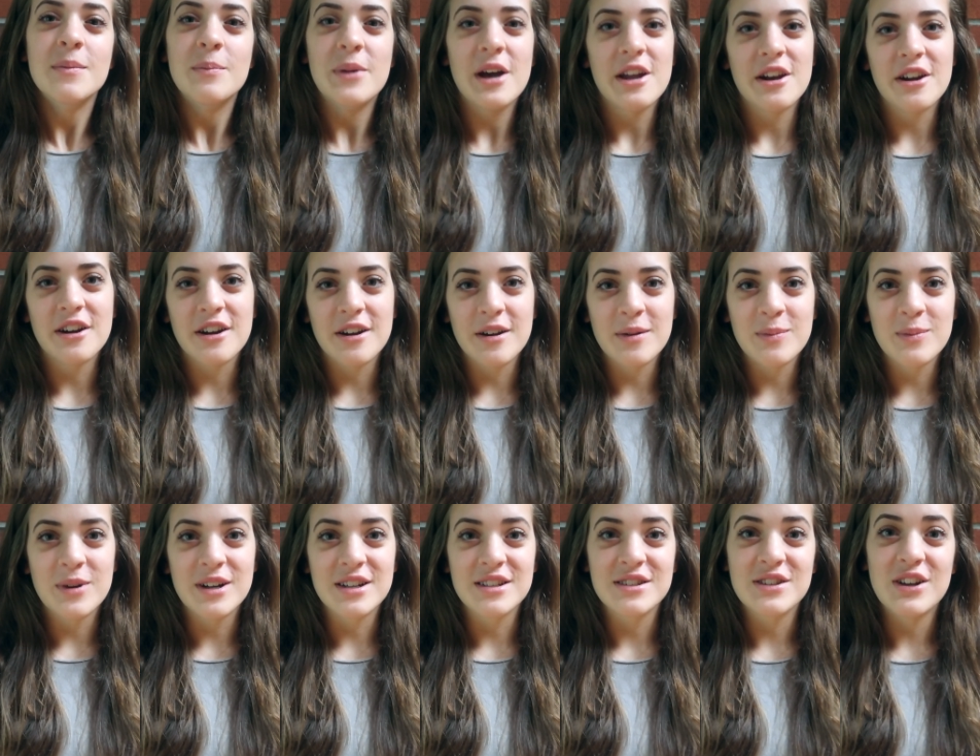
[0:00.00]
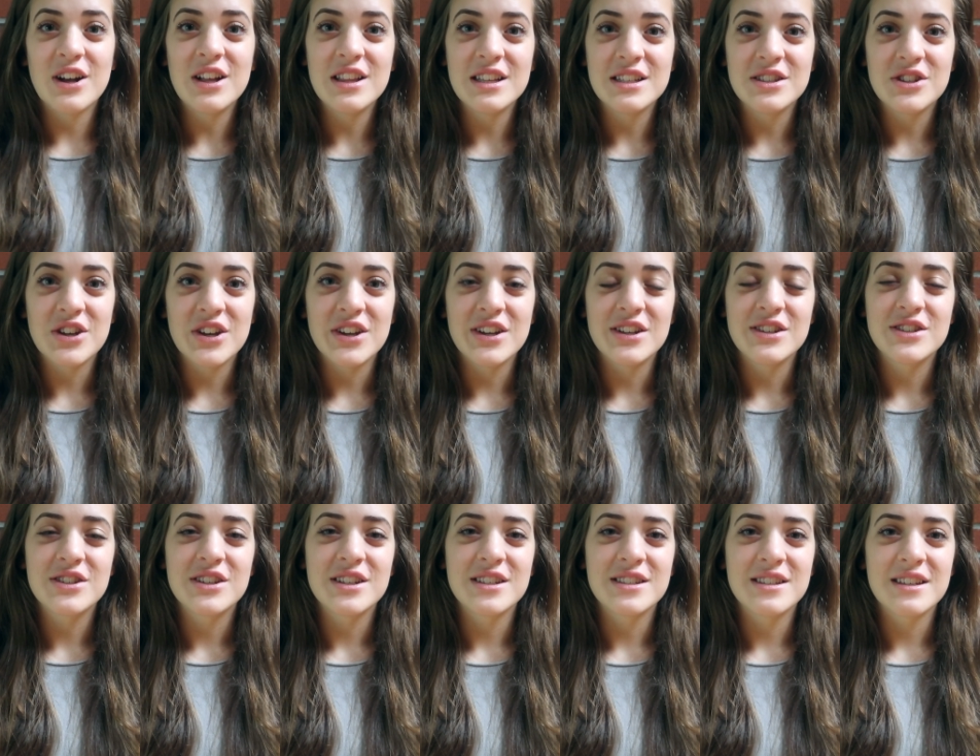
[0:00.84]
better amongst all the
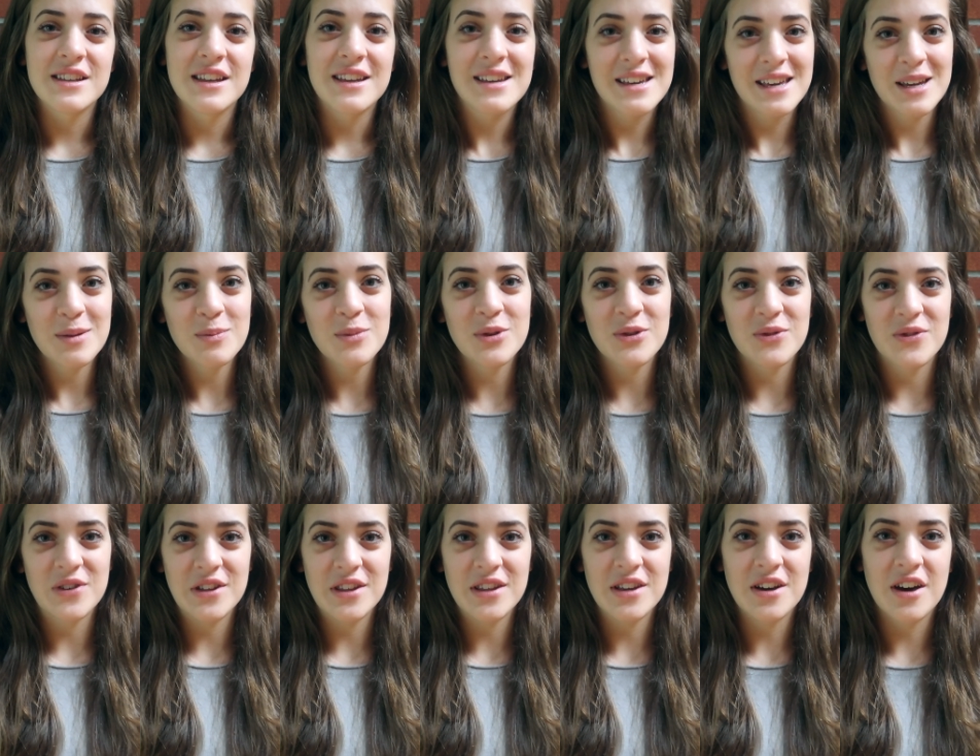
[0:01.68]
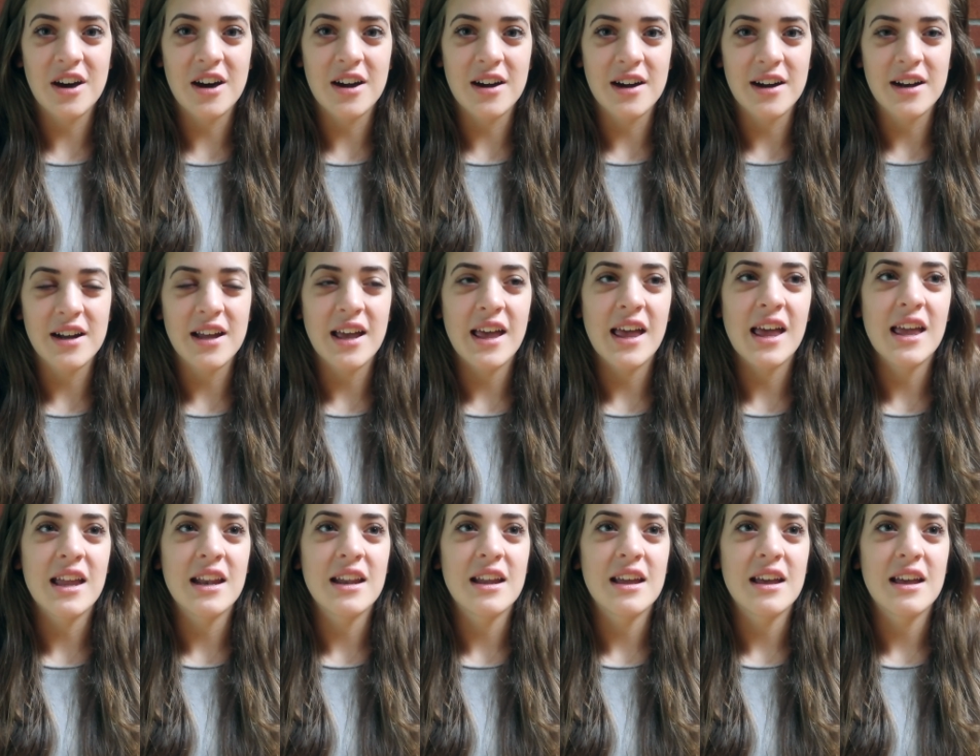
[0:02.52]
change, because it can be really hard,
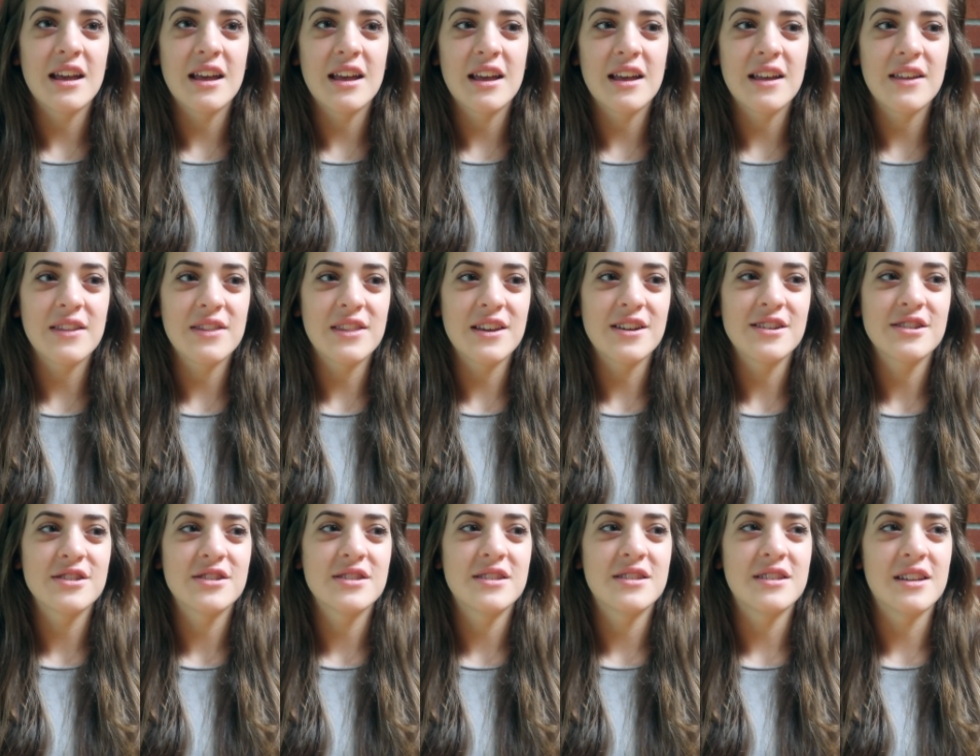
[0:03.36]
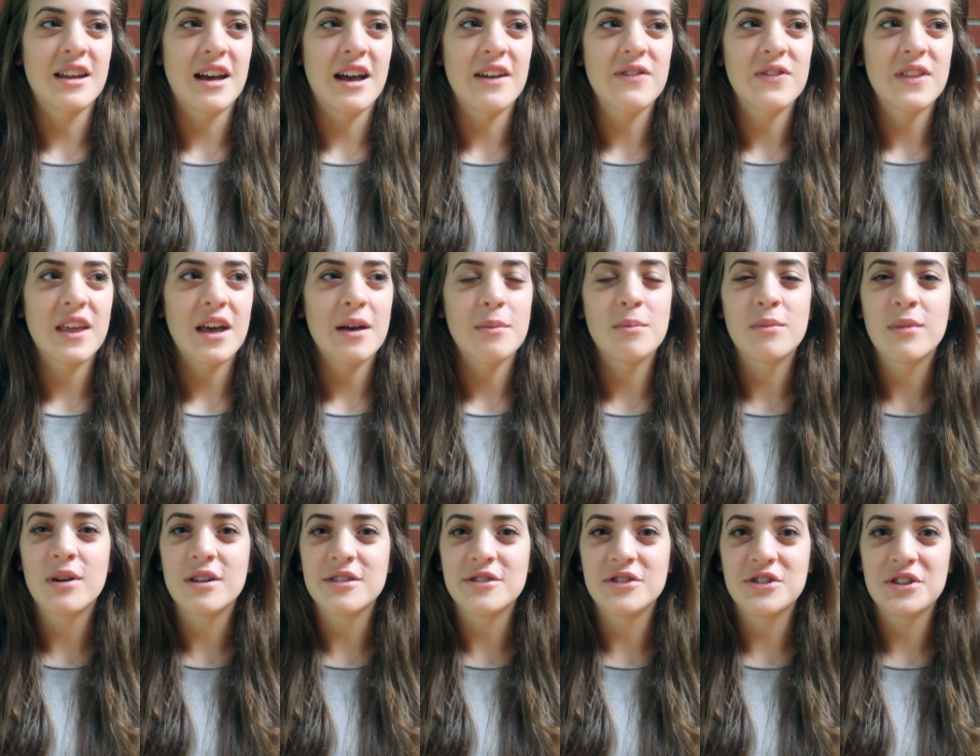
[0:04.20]
and there's not that
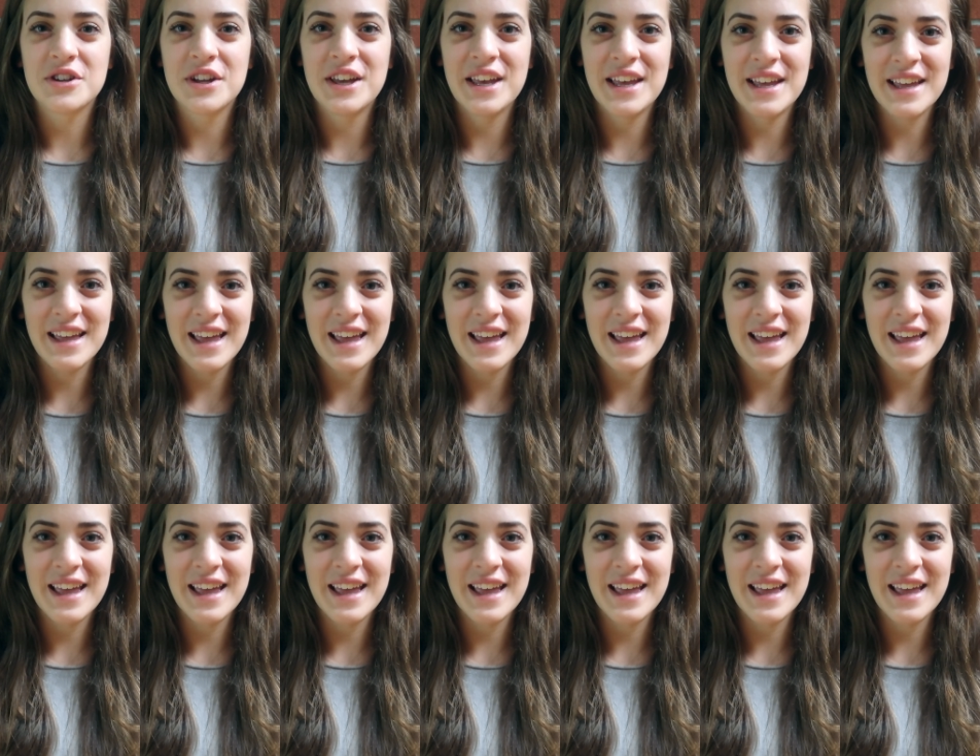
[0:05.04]
much